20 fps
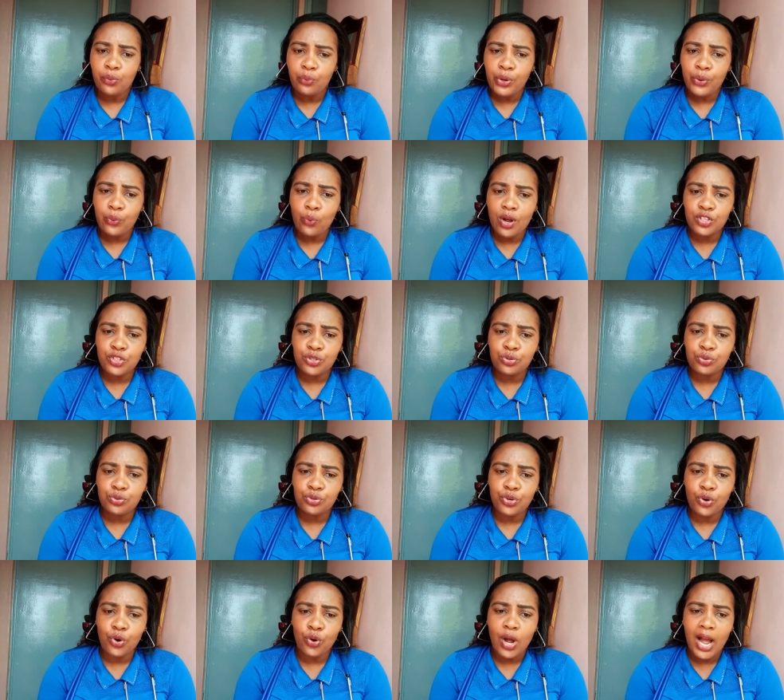We want to
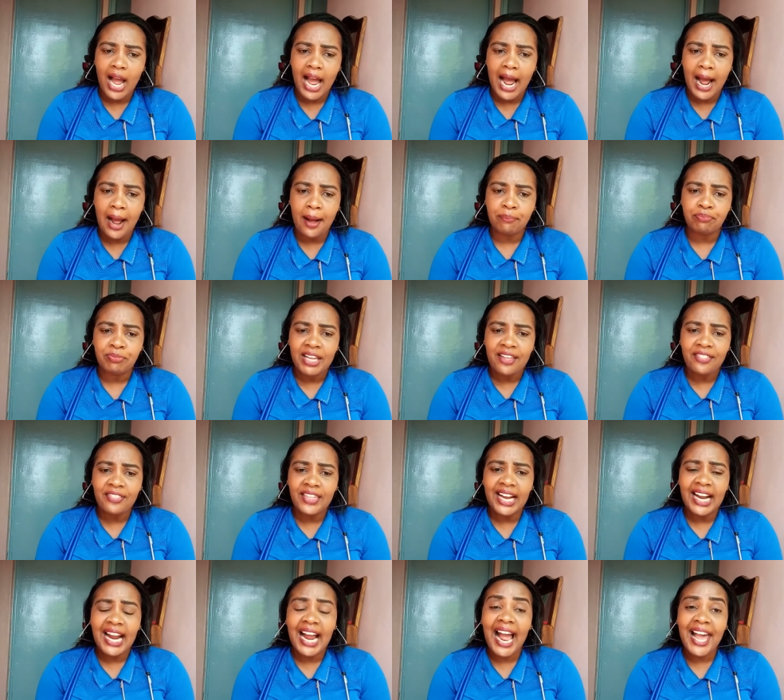know um,
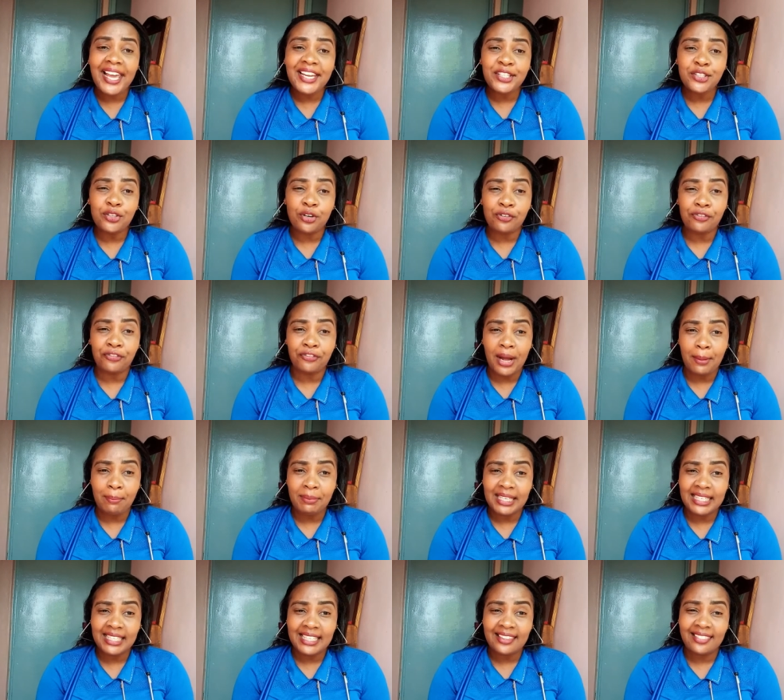the kind of
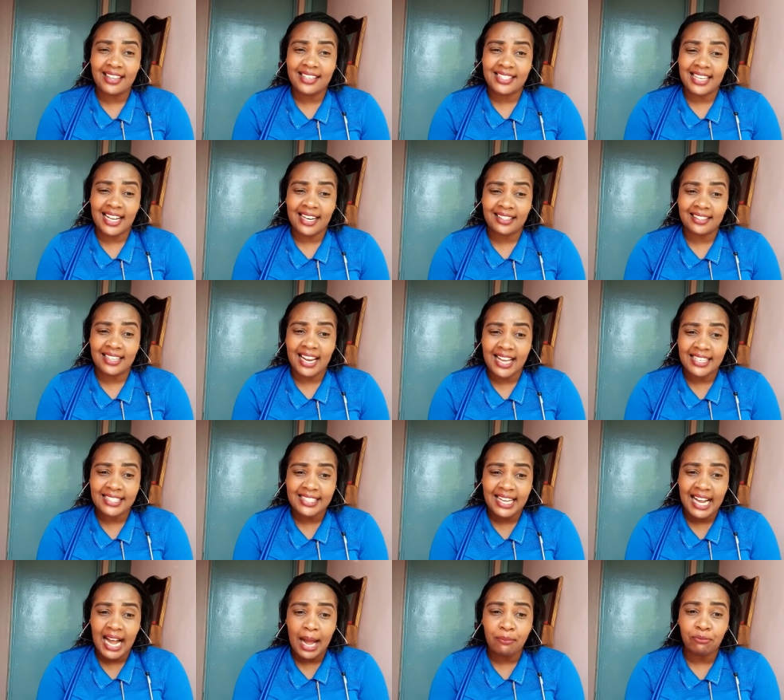family the child
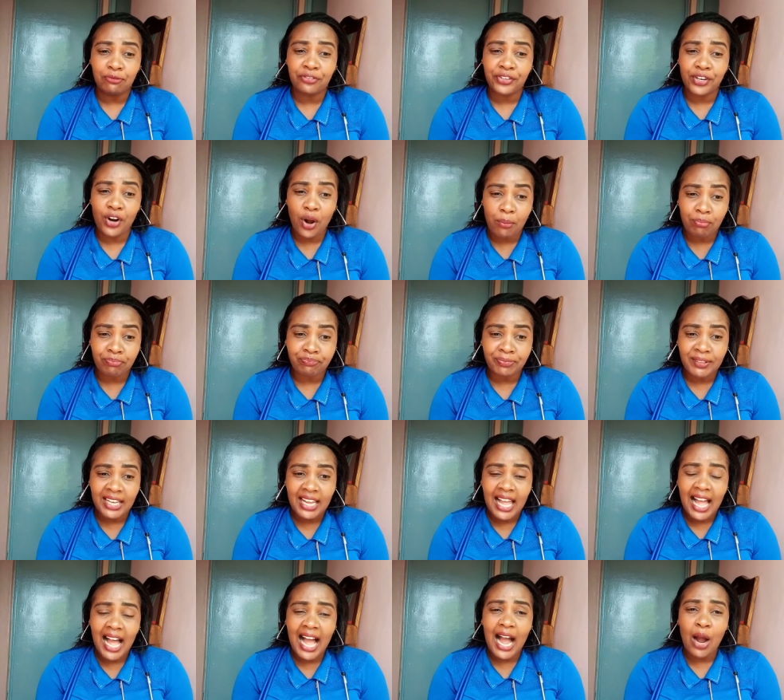has come from.
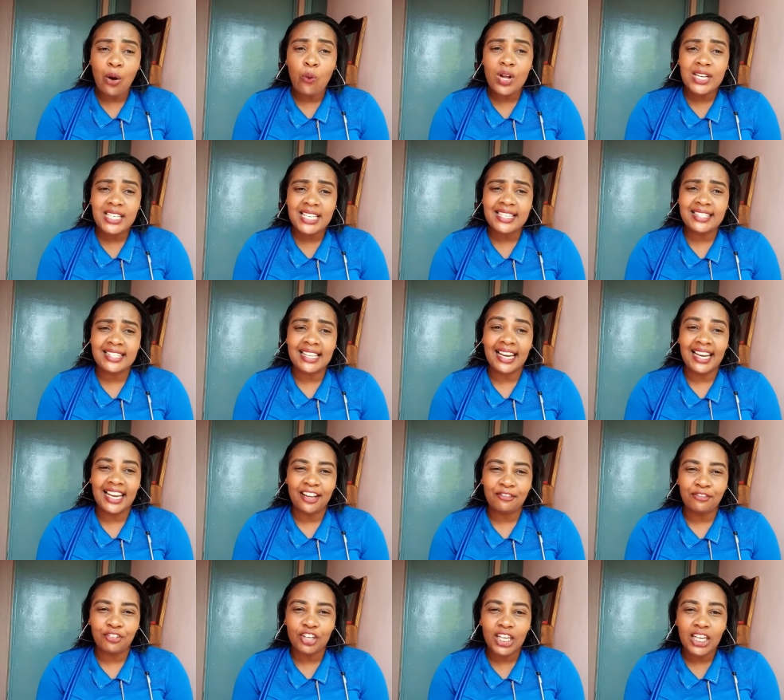Uh, what is the
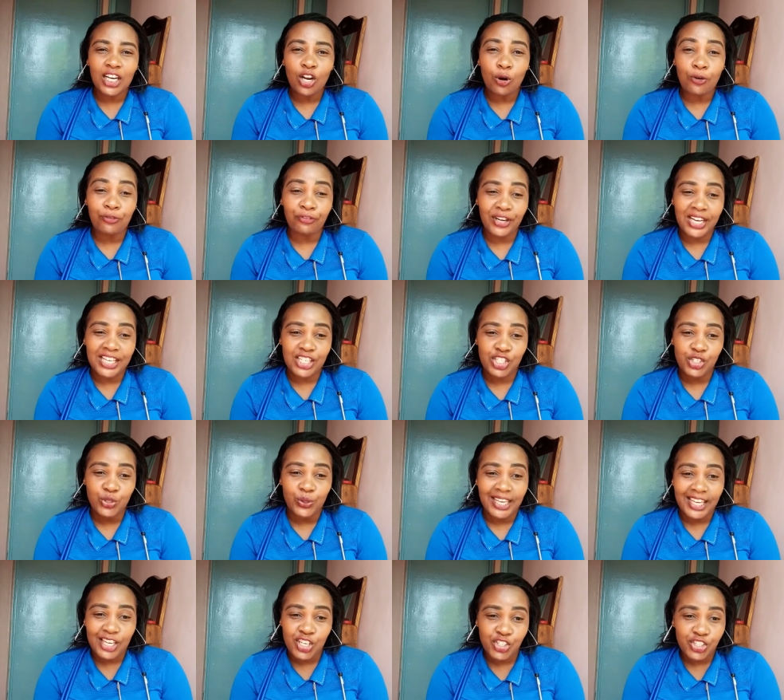level of
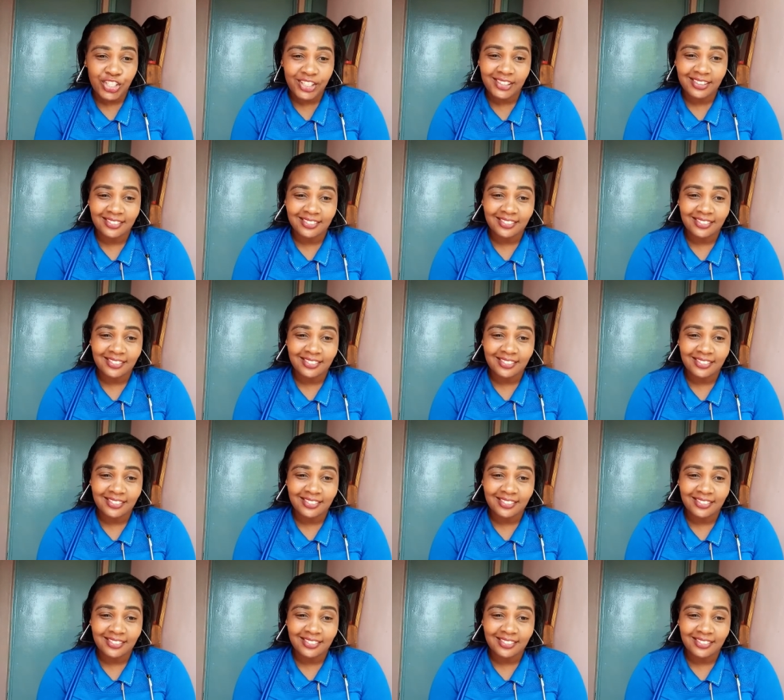education?